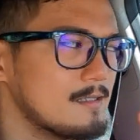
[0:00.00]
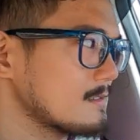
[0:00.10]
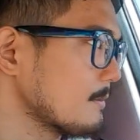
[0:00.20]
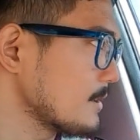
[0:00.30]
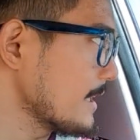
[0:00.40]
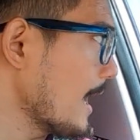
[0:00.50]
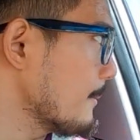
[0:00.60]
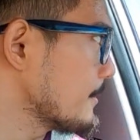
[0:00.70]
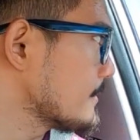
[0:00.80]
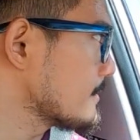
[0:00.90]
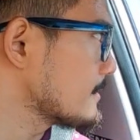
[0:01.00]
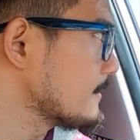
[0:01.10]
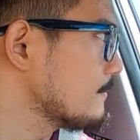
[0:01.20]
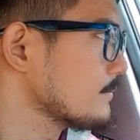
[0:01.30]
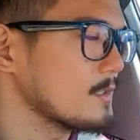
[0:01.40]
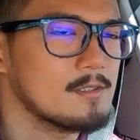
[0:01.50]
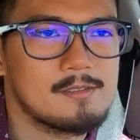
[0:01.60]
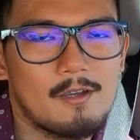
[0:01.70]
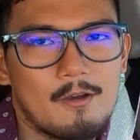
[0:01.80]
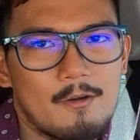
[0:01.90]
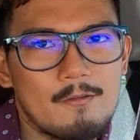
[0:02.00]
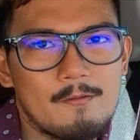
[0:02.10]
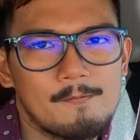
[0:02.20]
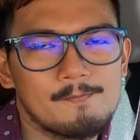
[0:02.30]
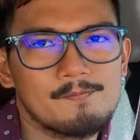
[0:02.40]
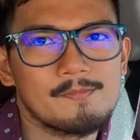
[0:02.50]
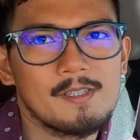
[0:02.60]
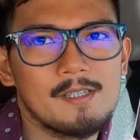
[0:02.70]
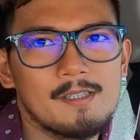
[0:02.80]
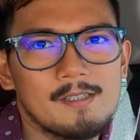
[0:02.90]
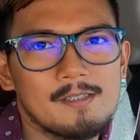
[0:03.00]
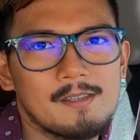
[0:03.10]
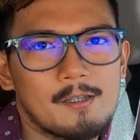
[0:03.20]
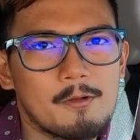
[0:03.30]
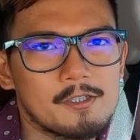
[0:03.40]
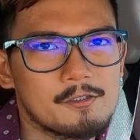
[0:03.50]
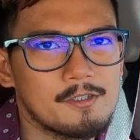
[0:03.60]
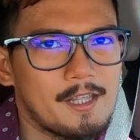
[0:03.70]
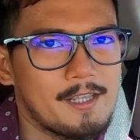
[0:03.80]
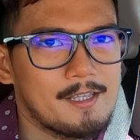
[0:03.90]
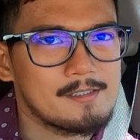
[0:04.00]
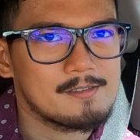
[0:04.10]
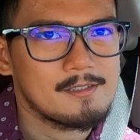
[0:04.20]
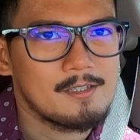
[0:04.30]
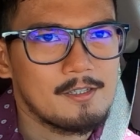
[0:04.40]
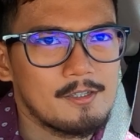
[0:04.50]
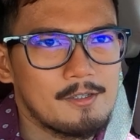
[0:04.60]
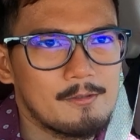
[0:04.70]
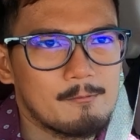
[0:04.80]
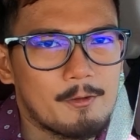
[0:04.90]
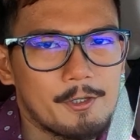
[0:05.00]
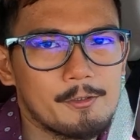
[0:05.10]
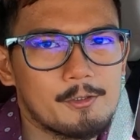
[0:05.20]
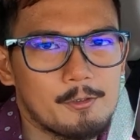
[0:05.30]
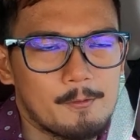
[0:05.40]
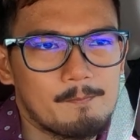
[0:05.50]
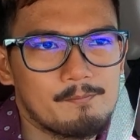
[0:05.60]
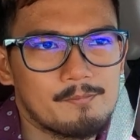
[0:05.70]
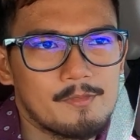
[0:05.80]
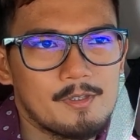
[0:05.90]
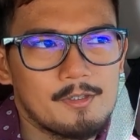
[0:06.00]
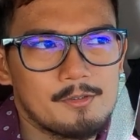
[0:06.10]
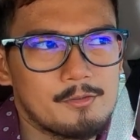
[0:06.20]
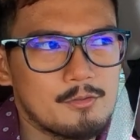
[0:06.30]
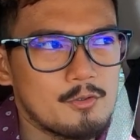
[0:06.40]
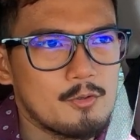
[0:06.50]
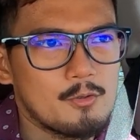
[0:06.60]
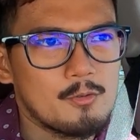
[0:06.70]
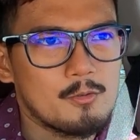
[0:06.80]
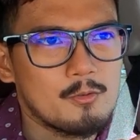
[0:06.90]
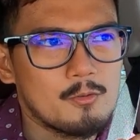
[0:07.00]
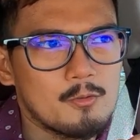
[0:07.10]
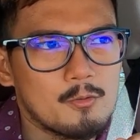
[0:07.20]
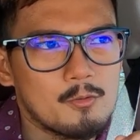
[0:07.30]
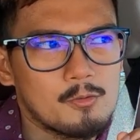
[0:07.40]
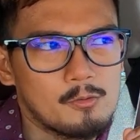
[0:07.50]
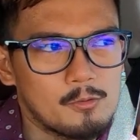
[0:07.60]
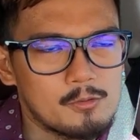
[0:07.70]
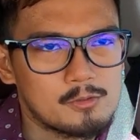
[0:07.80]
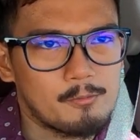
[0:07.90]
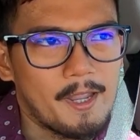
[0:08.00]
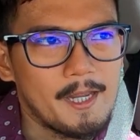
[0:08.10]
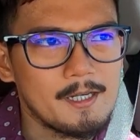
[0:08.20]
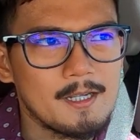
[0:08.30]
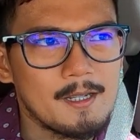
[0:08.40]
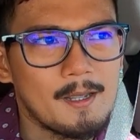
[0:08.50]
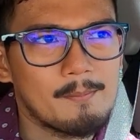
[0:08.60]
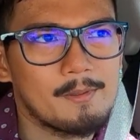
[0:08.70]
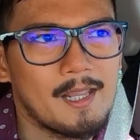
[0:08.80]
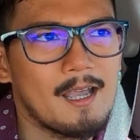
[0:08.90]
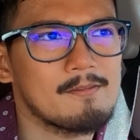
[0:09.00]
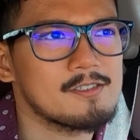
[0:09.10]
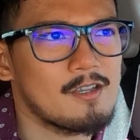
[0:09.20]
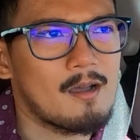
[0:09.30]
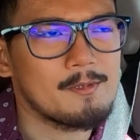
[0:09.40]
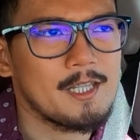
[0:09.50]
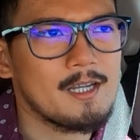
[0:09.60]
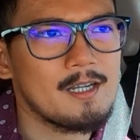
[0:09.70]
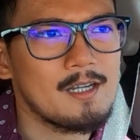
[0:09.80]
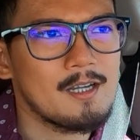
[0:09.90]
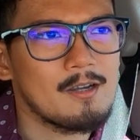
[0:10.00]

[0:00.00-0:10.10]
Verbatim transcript: something happens. So the question is what do you do? Do you lose weight but have insomnia?